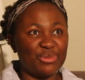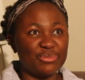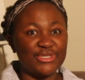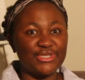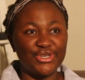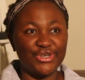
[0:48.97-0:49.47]

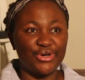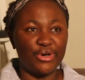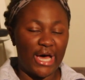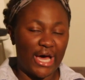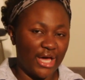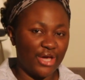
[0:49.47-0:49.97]

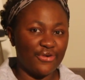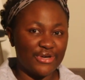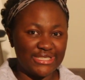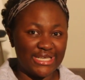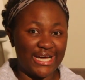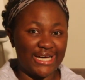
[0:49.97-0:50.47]
So I
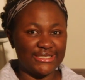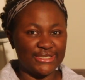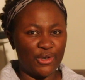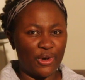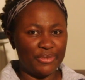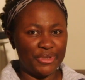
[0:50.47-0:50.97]
already had a
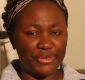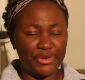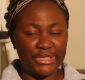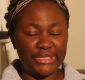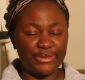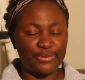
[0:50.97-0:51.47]
combi
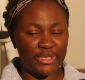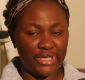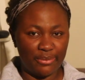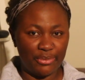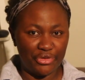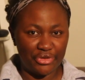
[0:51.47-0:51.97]
boiler when
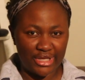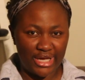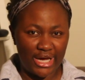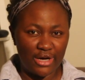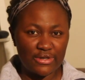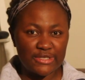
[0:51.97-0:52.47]
I bought the
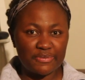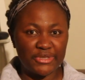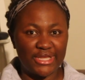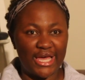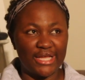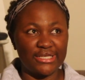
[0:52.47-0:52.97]
house, but
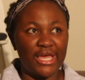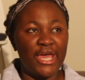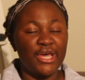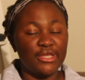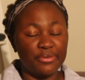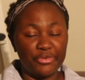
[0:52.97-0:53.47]
then
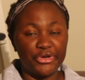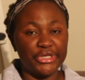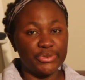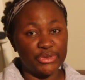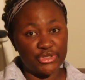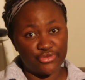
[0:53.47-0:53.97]
the boiler
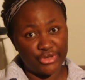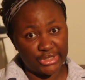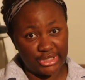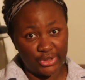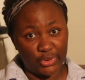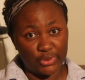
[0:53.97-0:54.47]
was
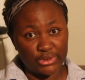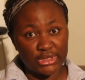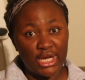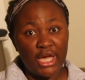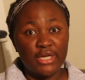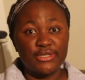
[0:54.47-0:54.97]
really old.
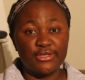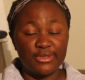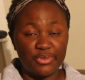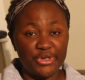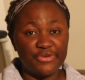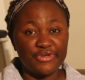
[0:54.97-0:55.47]
So the
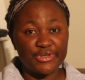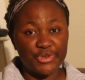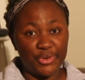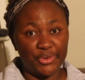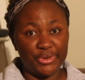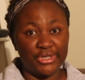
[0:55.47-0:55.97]
previous
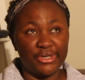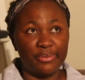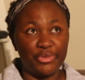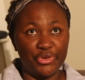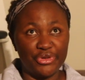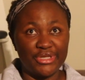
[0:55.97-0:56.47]
owner
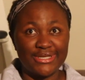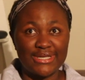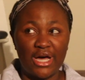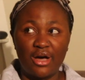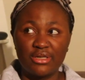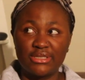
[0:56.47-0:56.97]
bought this
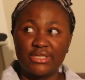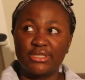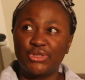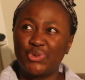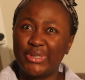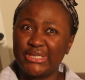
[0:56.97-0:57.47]
house in
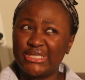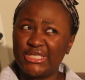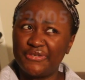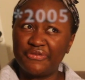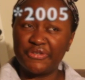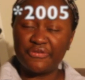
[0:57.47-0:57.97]

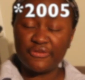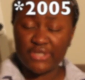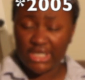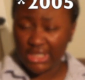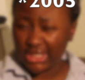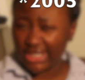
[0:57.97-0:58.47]

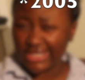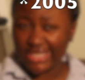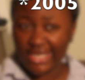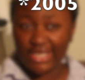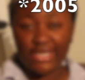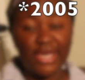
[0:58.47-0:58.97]
2015, I
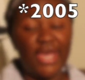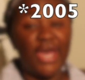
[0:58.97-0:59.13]
think,